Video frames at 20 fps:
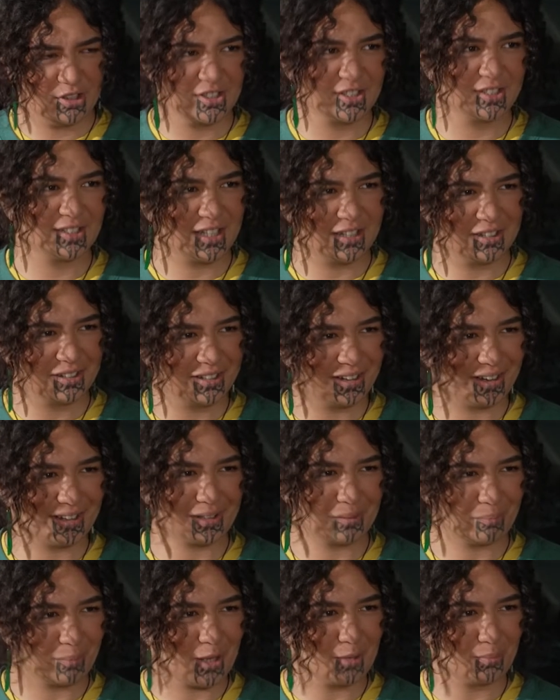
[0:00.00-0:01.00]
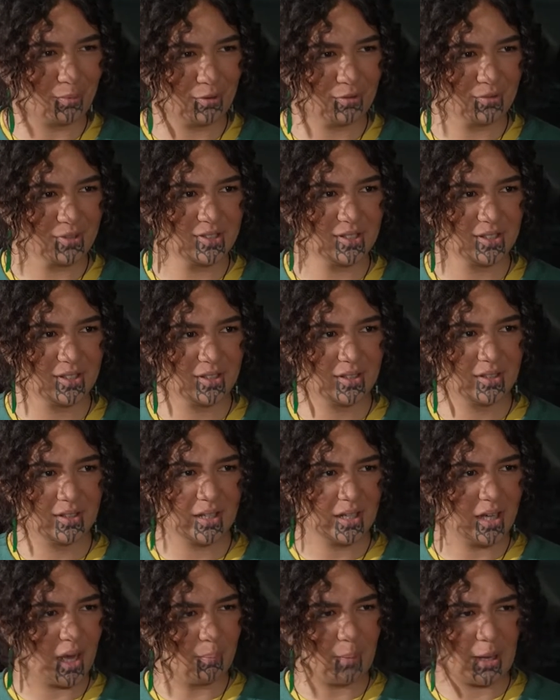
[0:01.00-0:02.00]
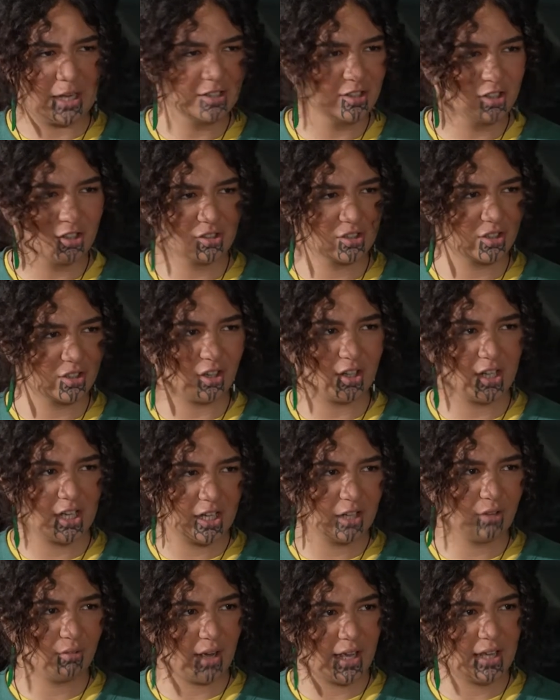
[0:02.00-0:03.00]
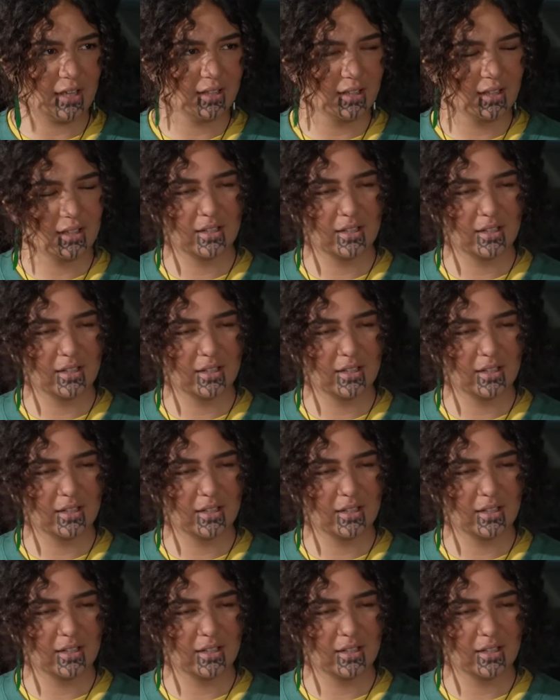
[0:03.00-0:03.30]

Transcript: seek other people's opinions on anyway.